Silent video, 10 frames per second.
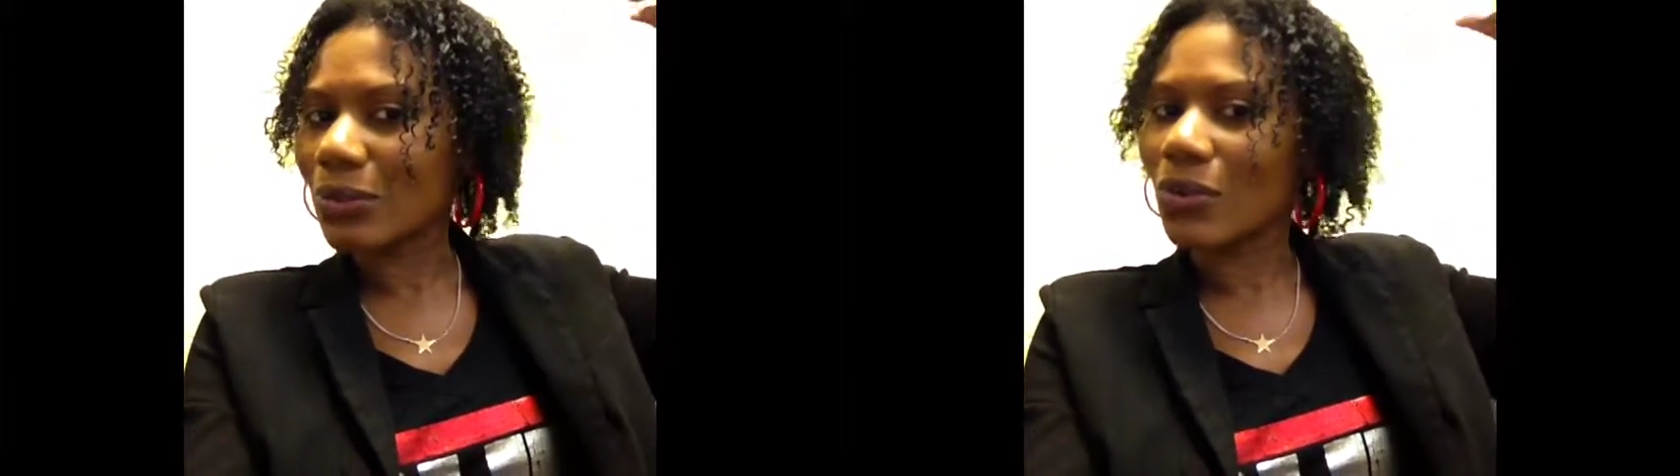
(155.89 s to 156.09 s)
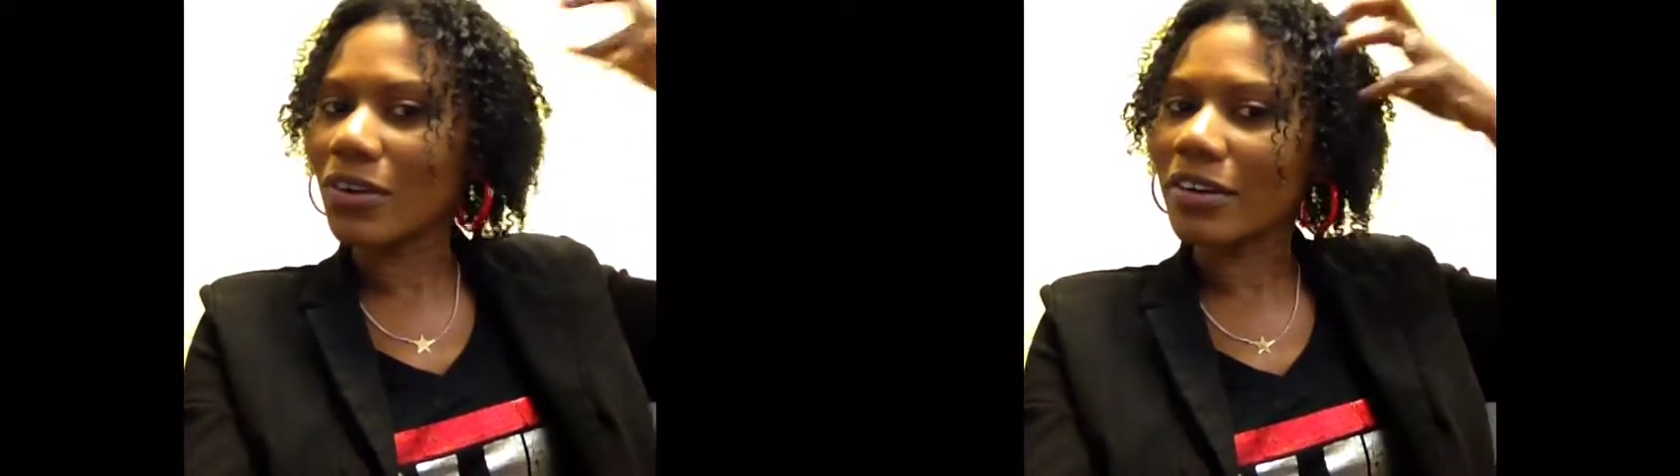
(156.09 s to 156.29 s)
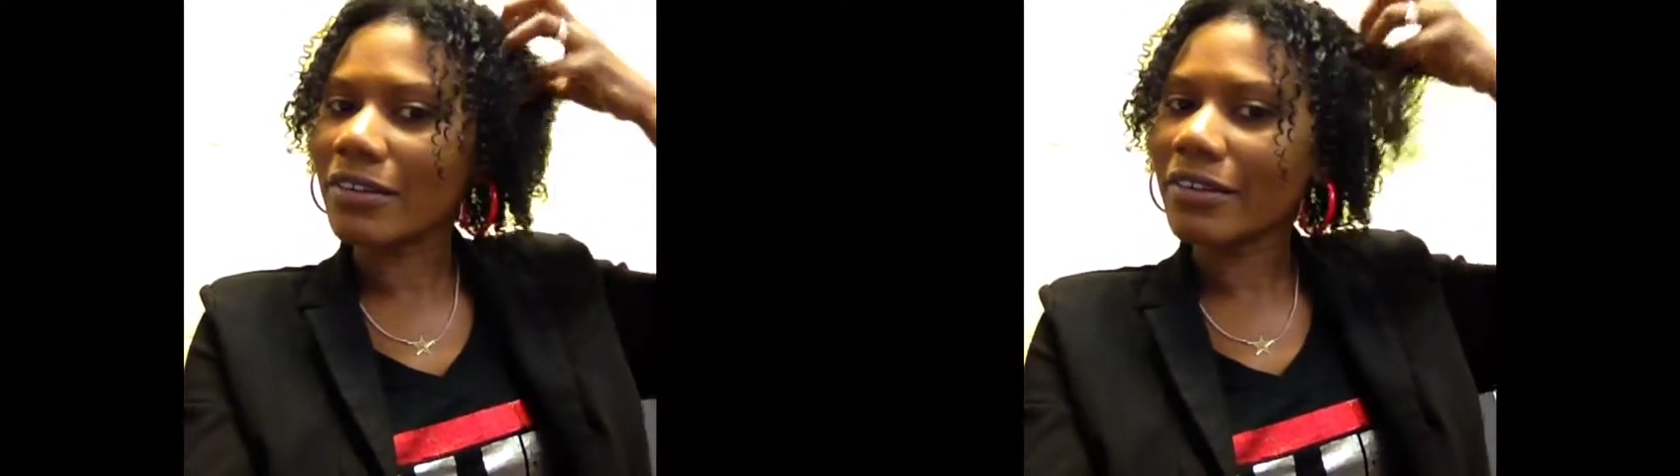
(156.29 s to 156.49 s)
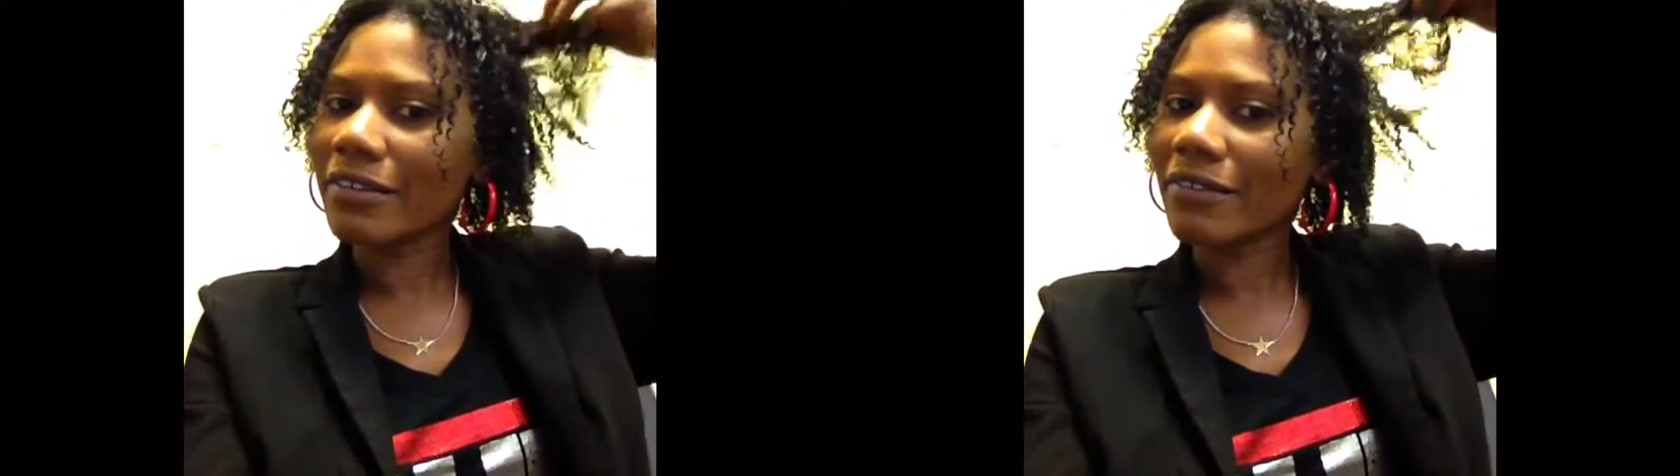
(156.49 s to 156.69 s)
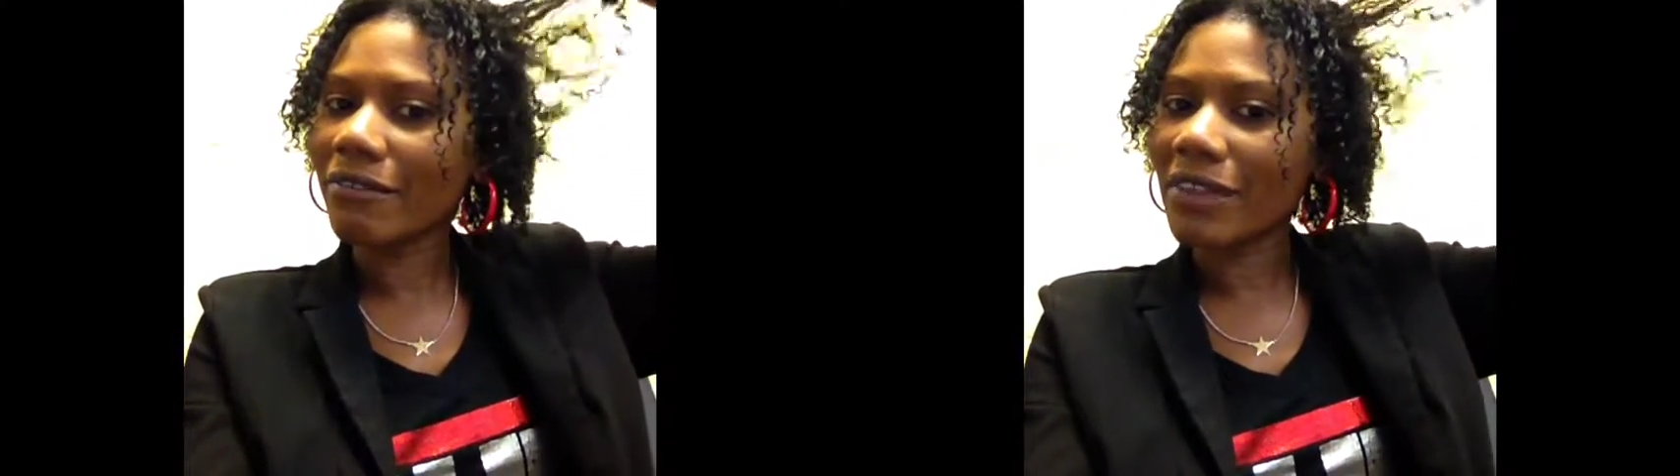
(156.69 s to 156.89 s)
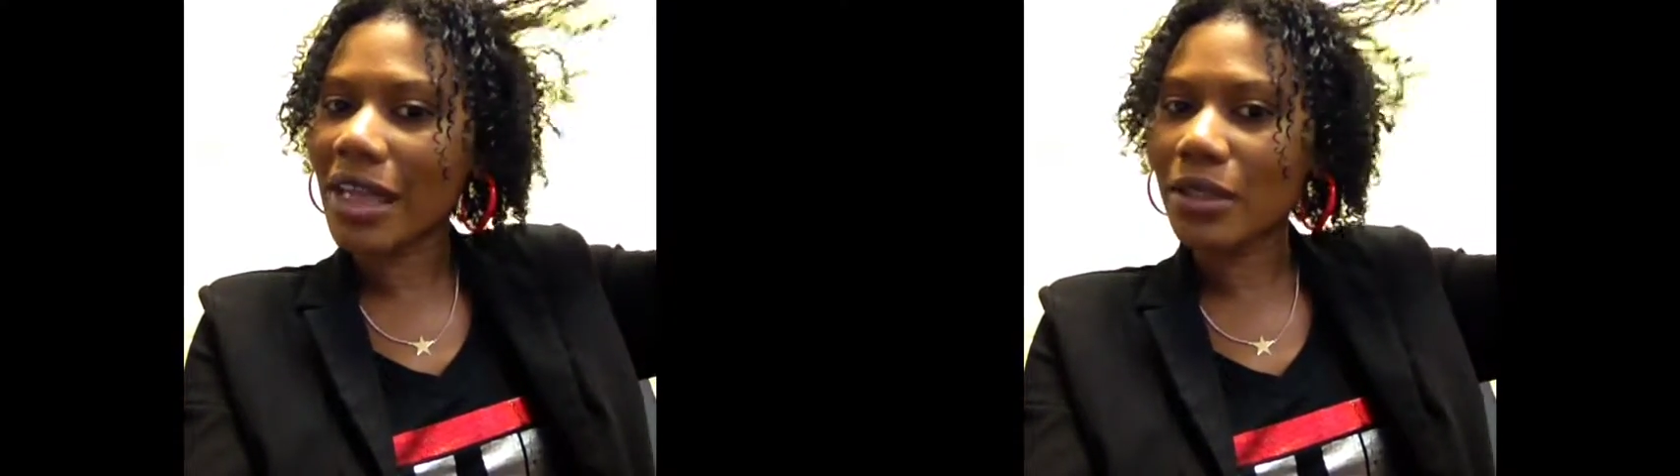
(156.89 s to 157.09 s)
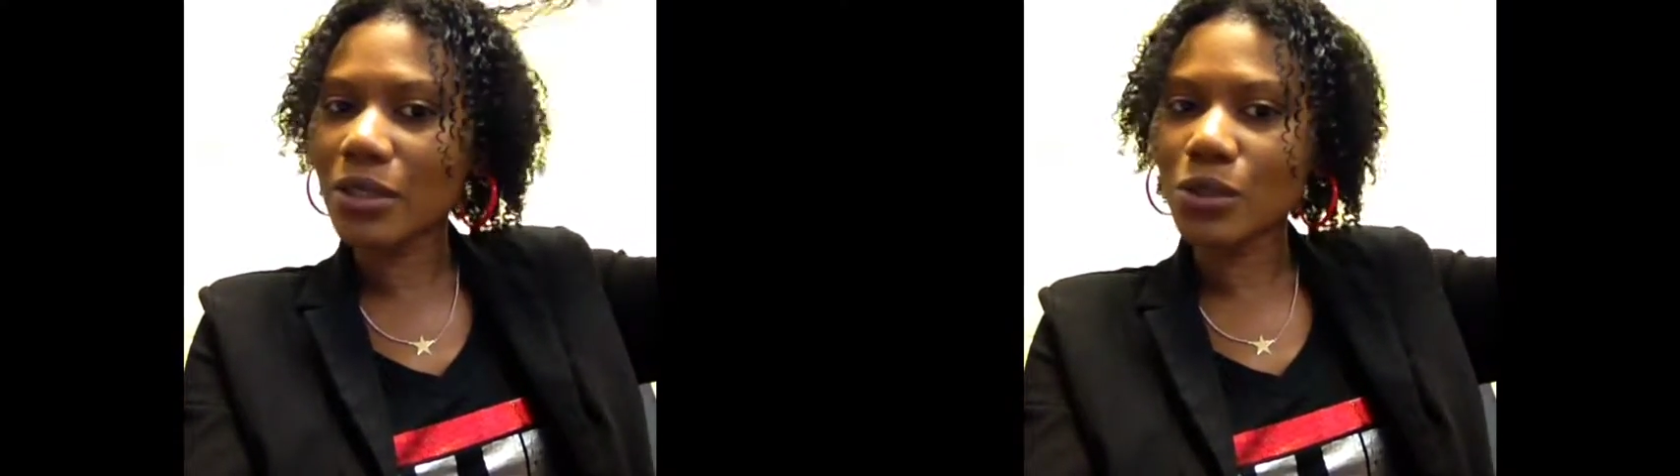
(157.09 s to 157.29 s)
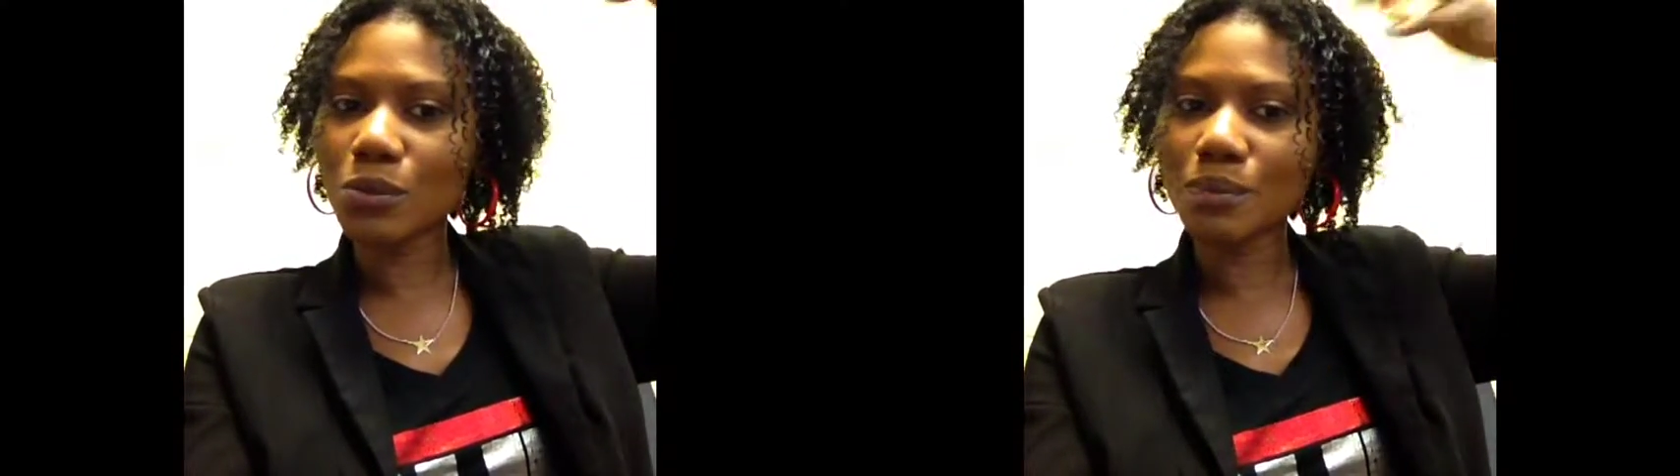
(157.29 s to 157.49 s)
more
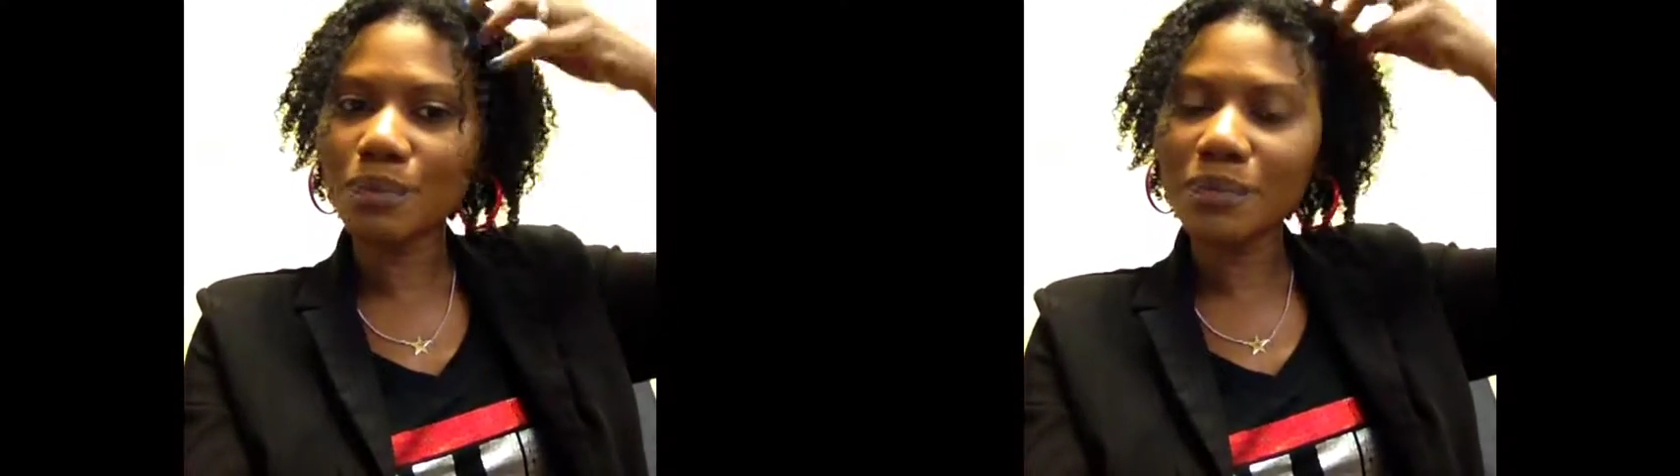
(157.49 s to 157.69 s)
volume.